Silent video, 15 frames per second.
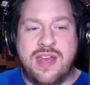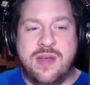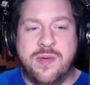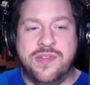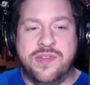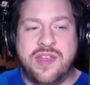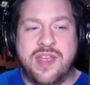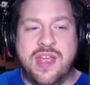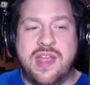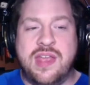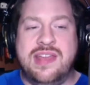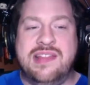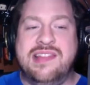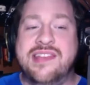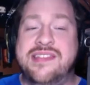
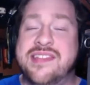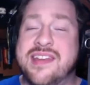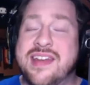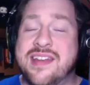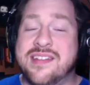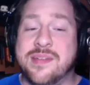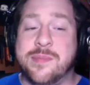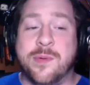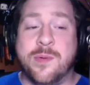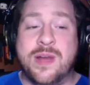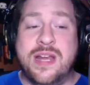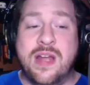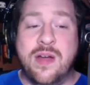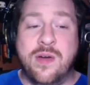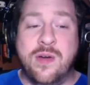he listed it as a
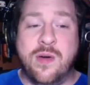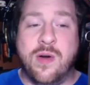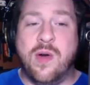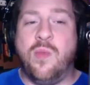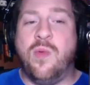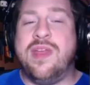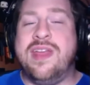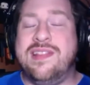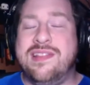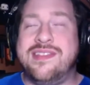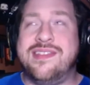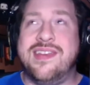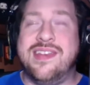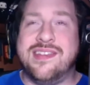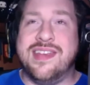pre-owned he
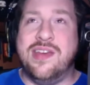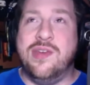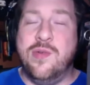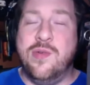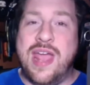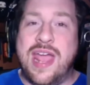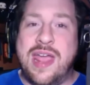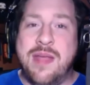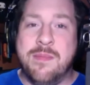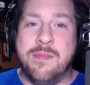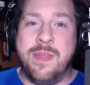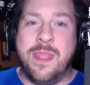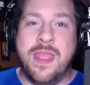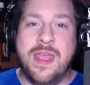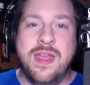listed it as a new
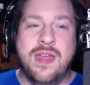game,